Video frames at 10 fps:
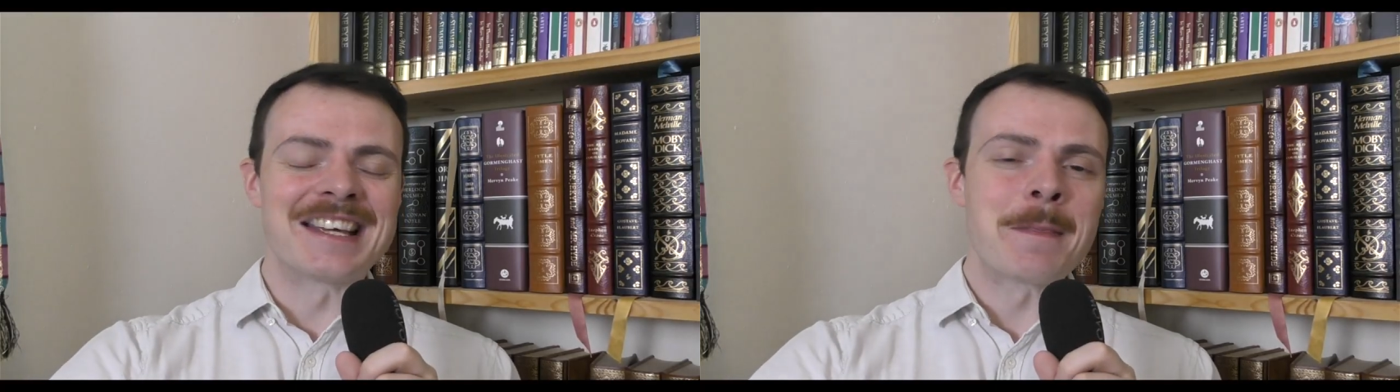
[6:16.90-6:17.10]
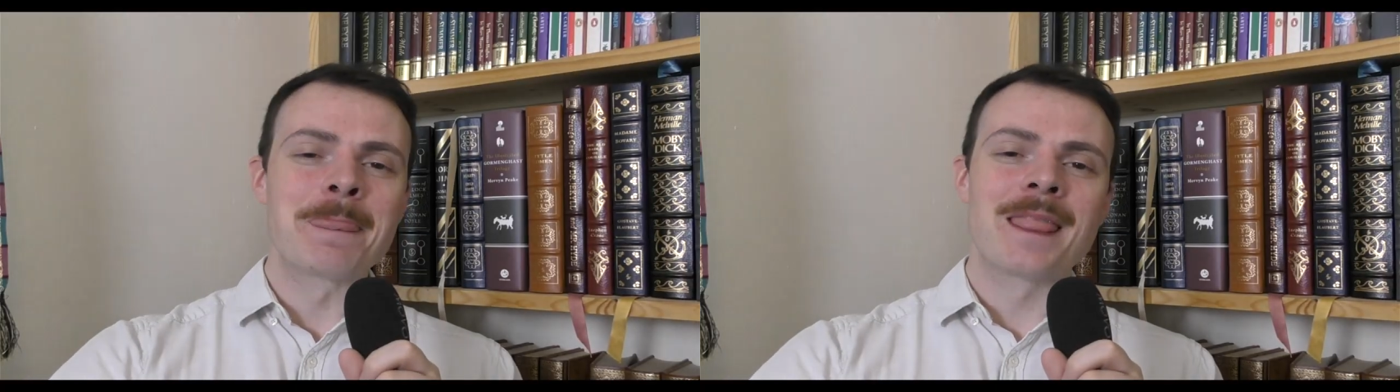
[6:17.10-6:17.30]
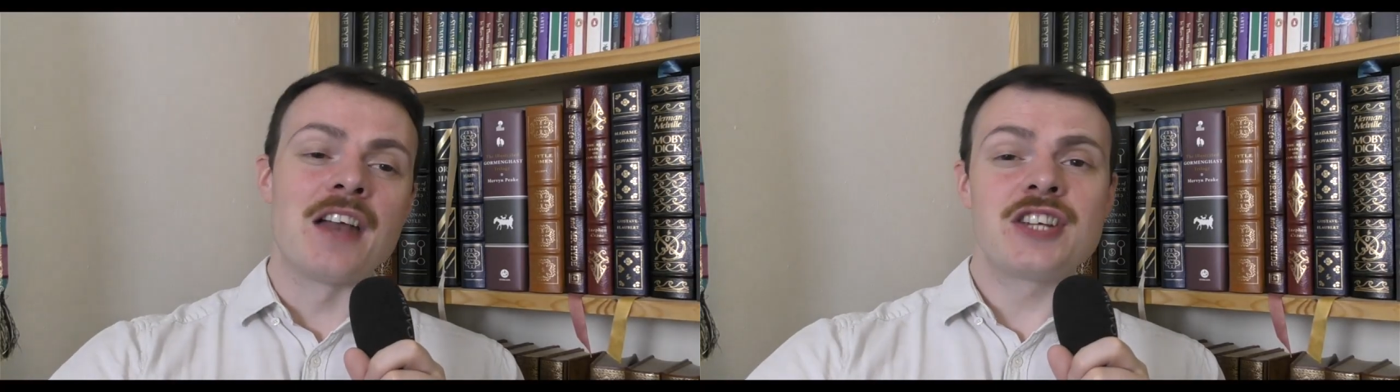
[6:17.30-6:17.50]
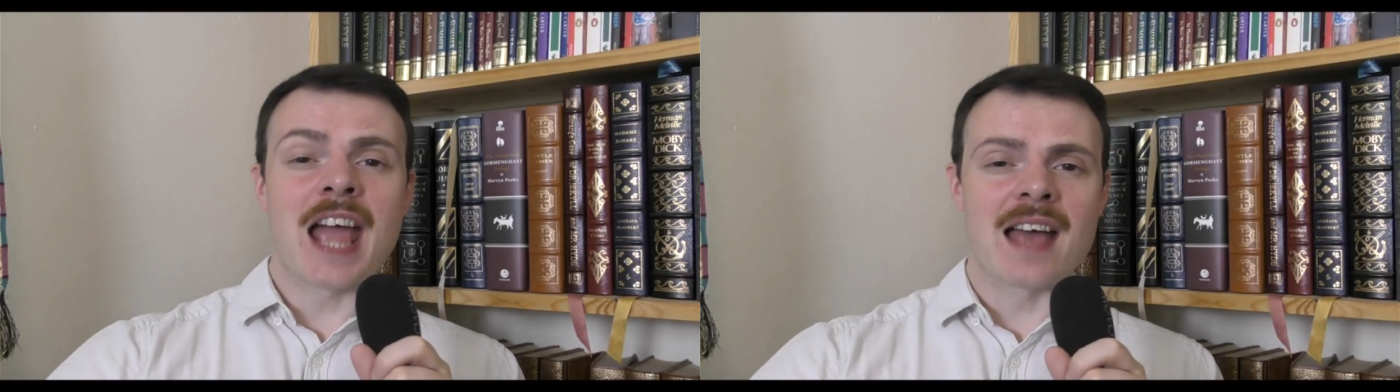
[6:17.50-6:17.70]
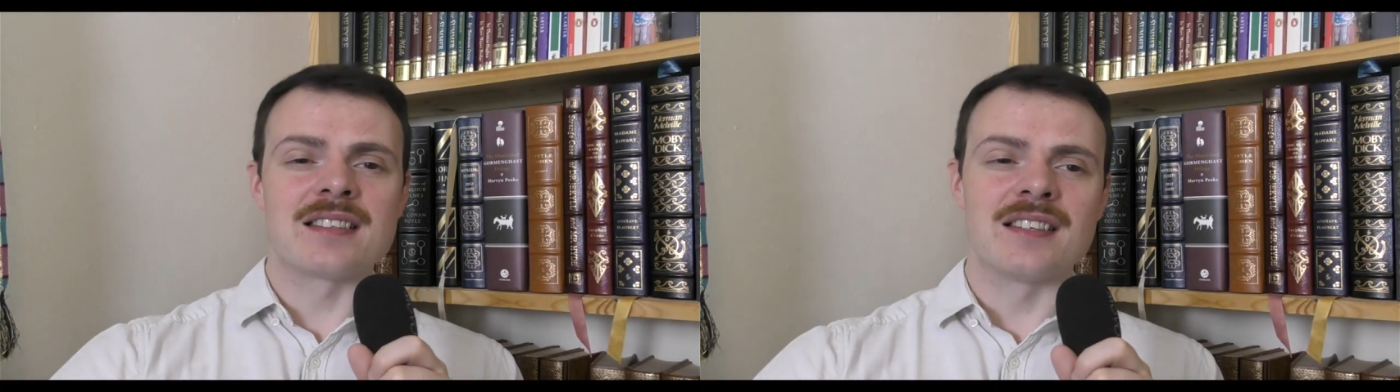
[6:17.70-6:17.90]
And she
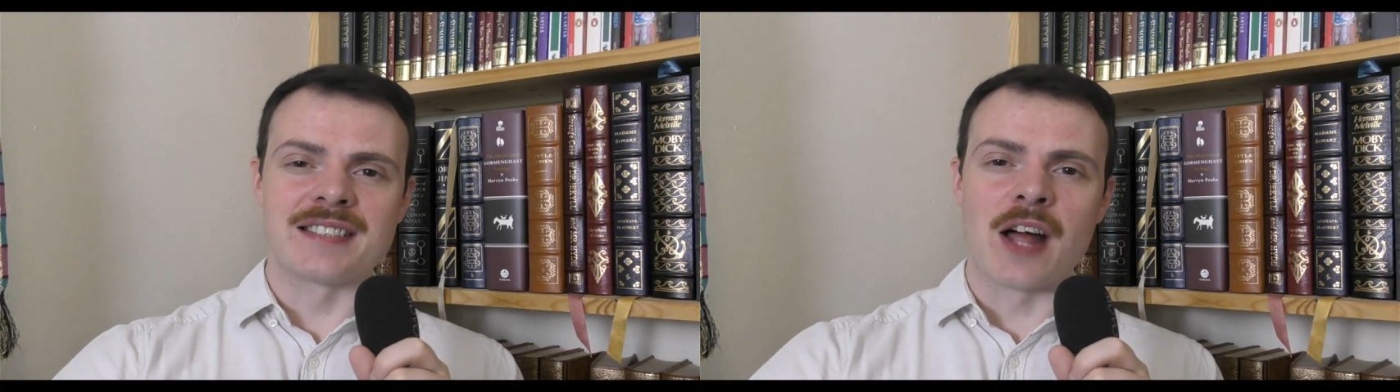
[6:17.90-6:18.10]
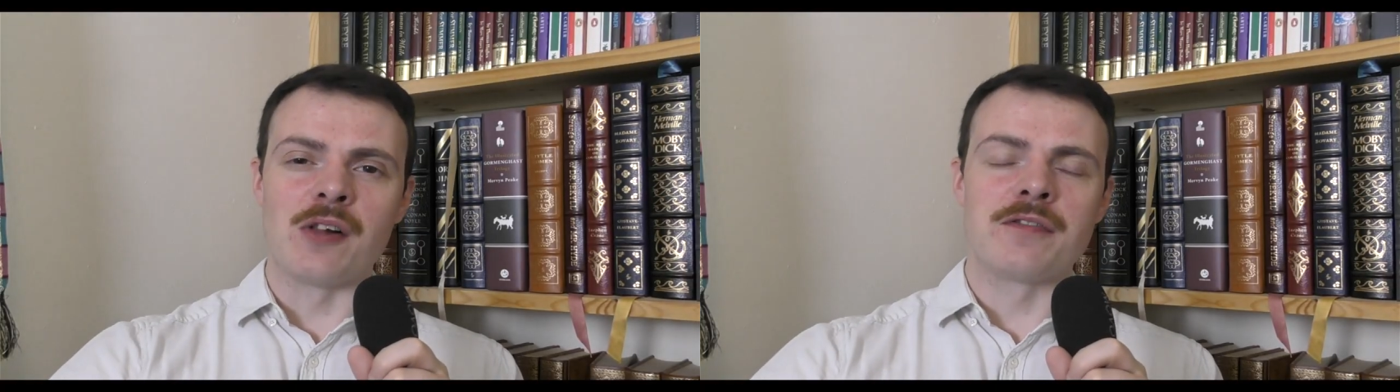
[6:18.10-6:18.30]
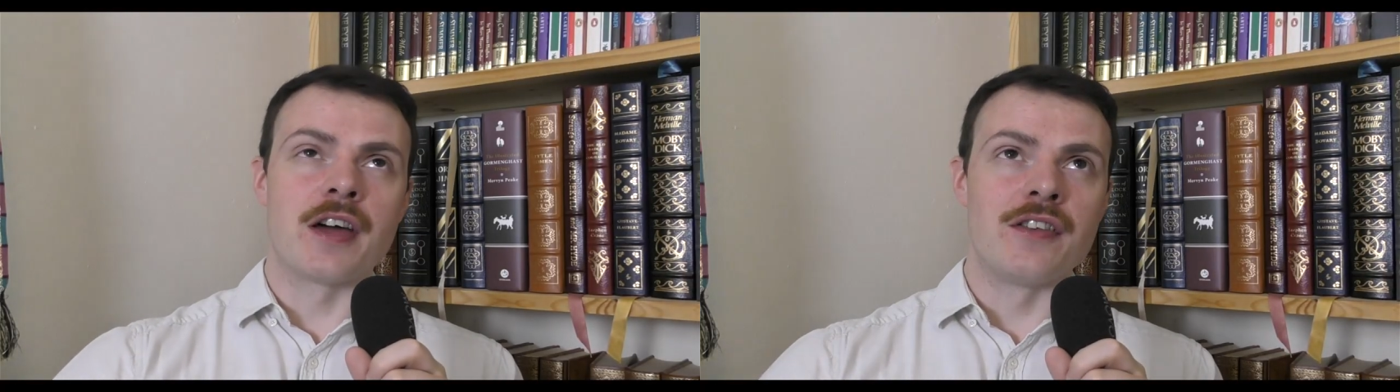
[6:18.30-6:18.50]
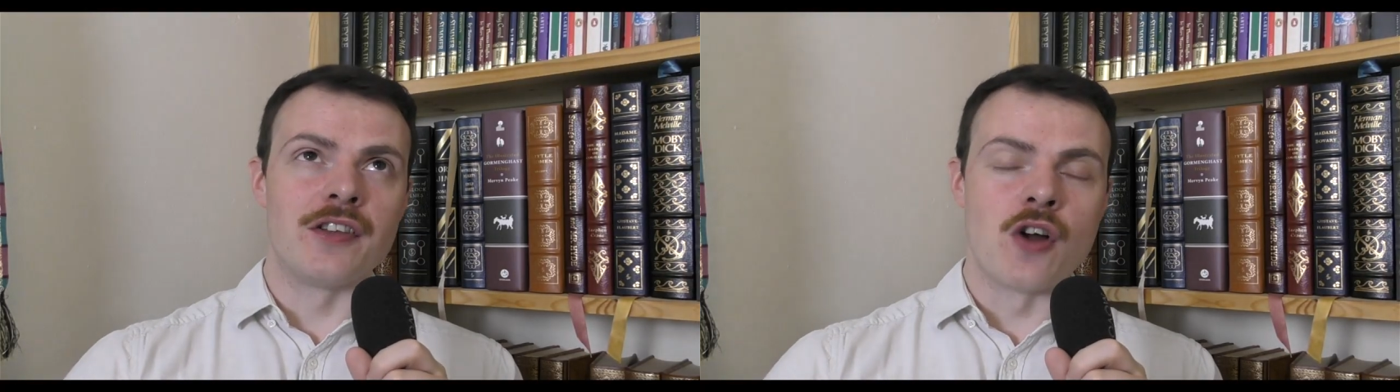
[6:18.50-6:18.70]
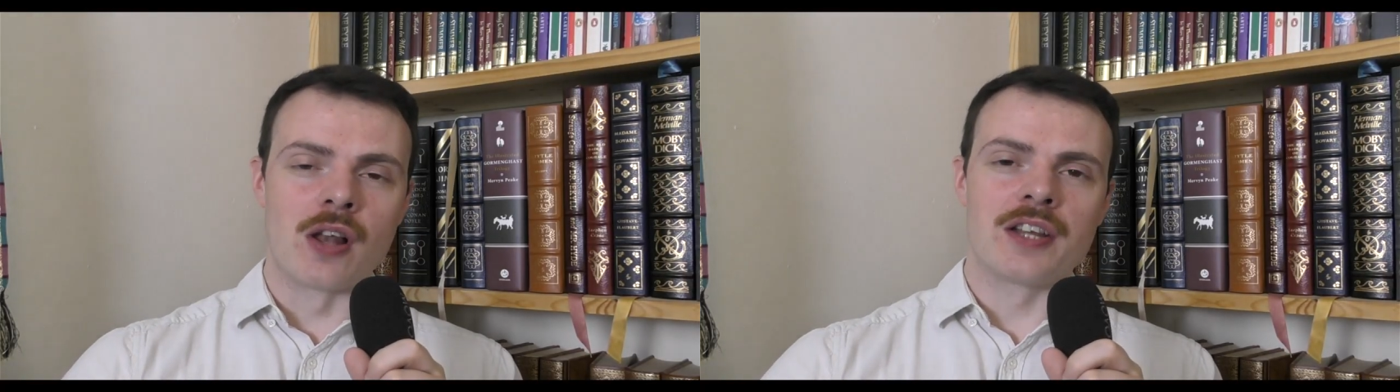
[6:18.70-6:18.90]
has herself and the
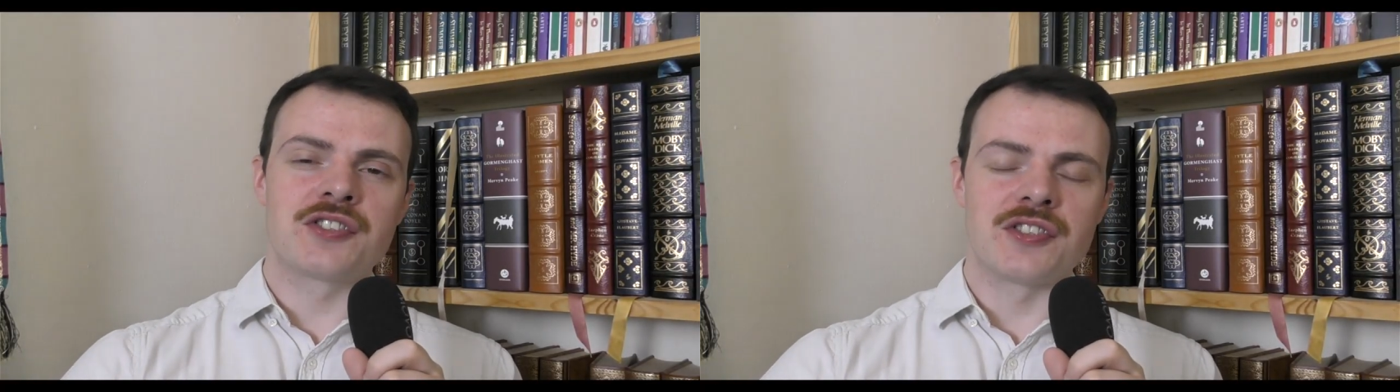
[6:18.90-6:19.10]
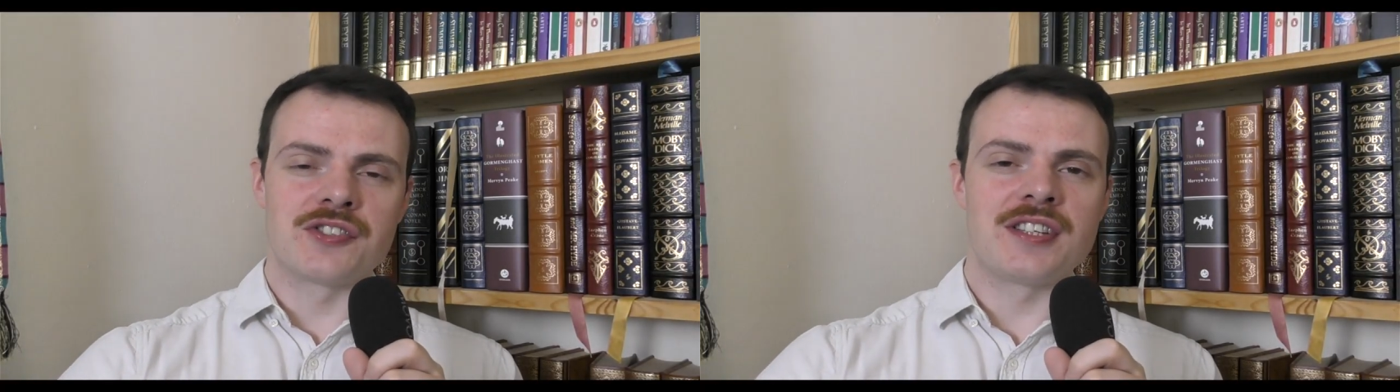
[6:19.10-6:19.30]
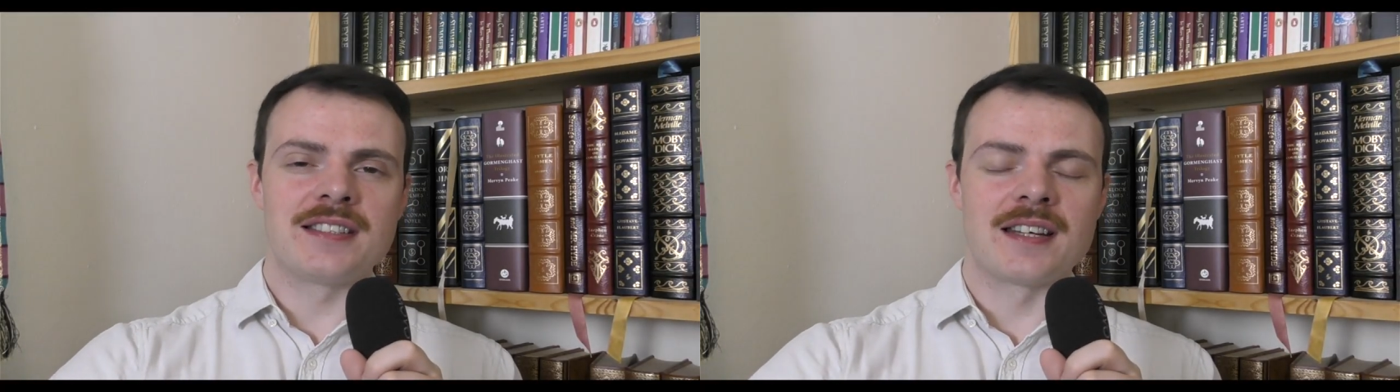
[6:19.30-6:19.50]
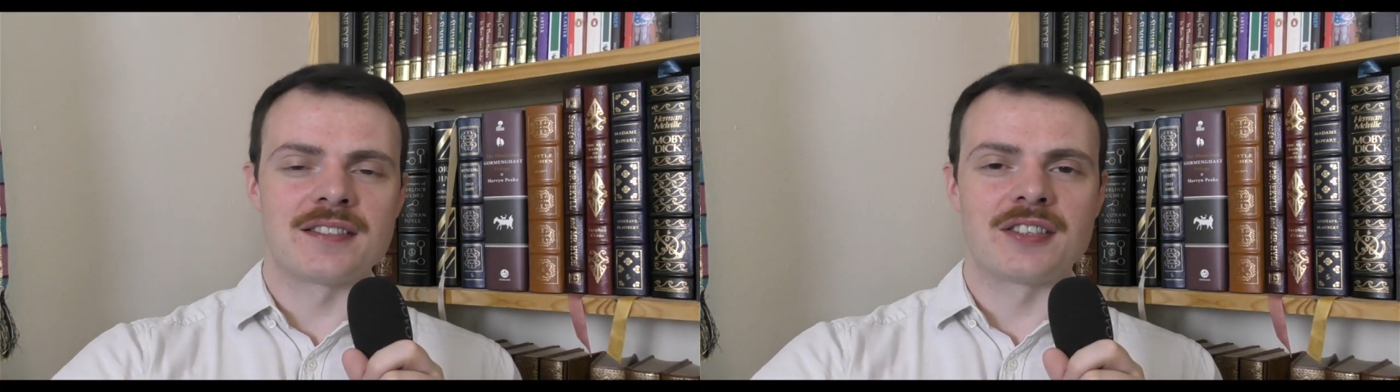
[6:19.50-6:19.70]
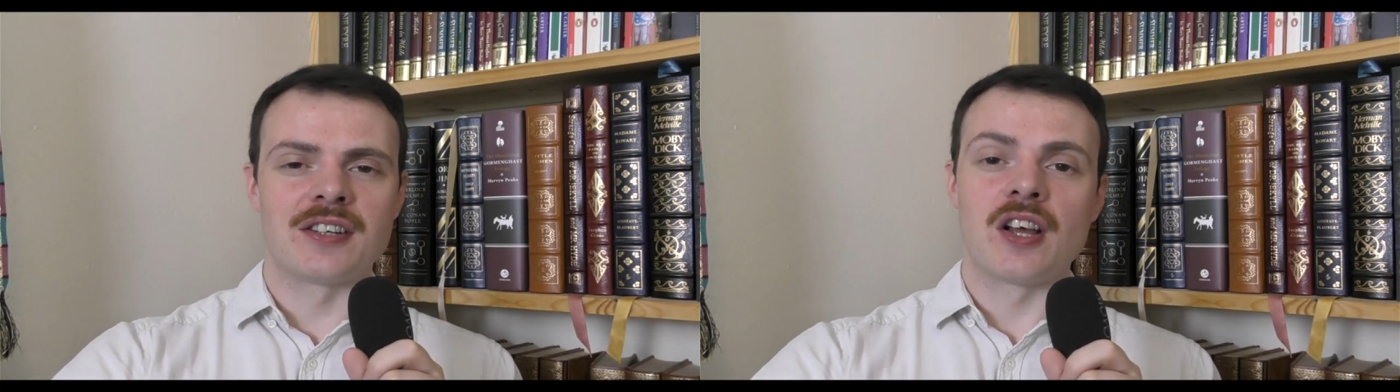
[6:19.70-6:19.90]
knowledge that she is
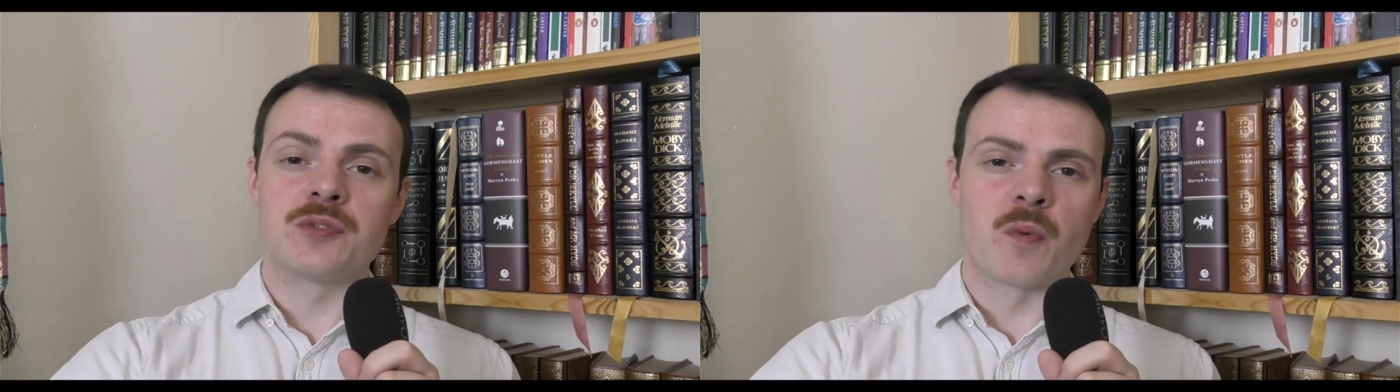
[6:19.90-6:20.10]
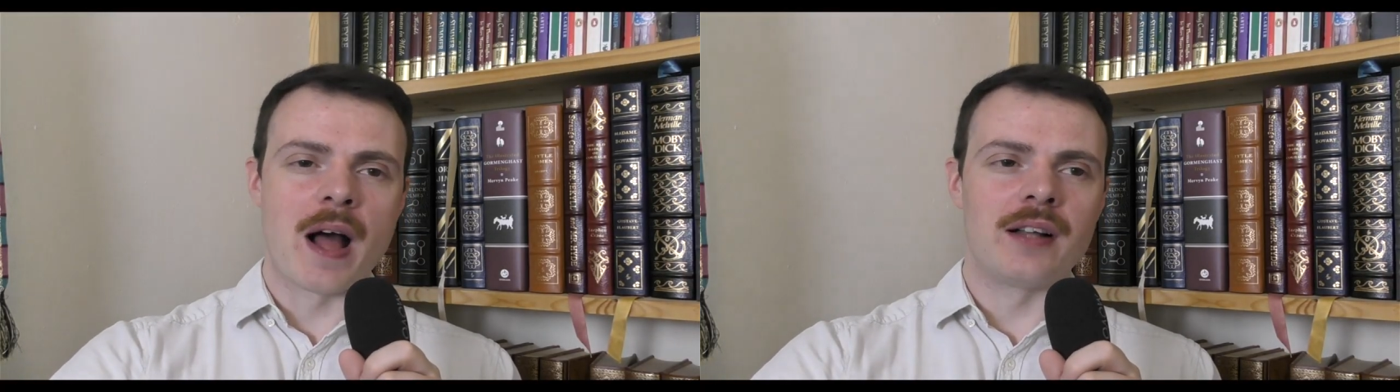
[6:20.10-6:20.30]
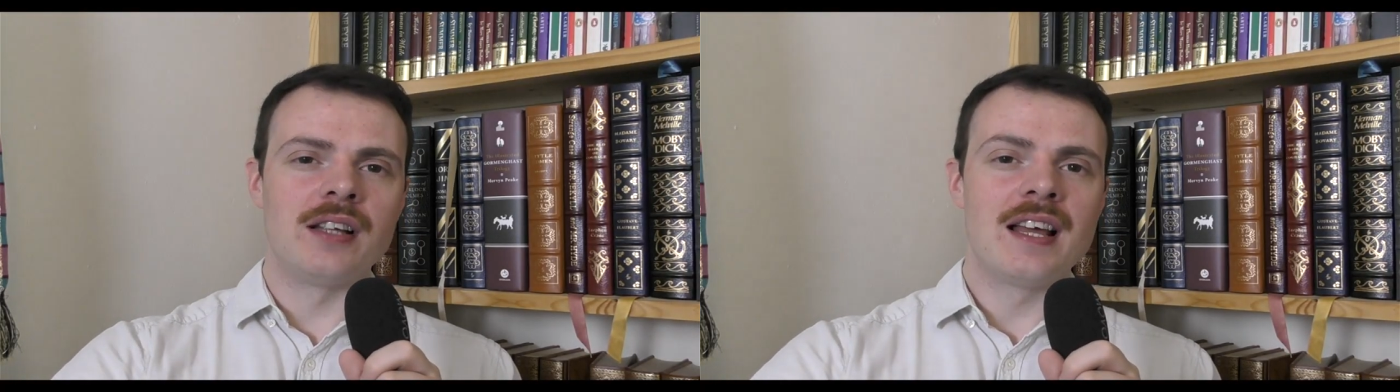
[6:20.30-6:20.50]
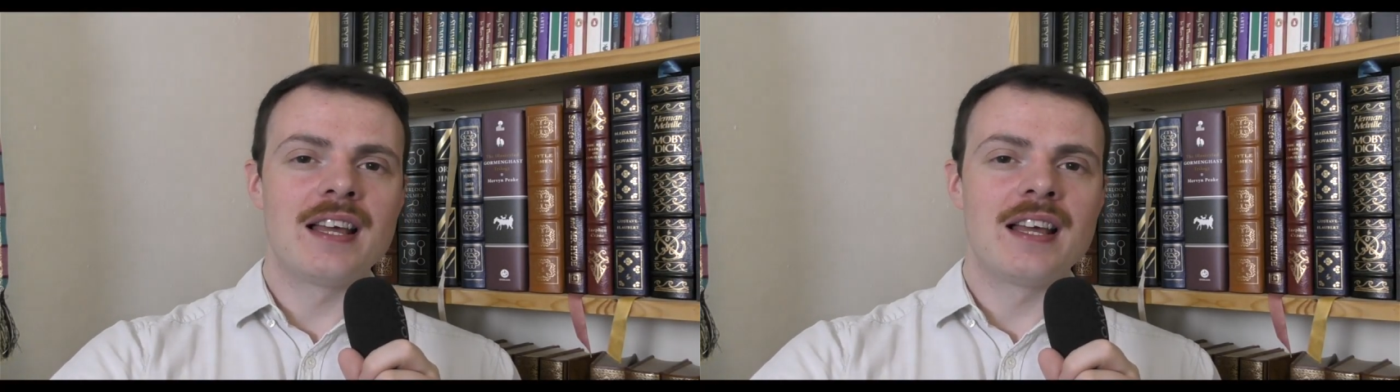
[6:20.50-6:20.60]
innocent as well.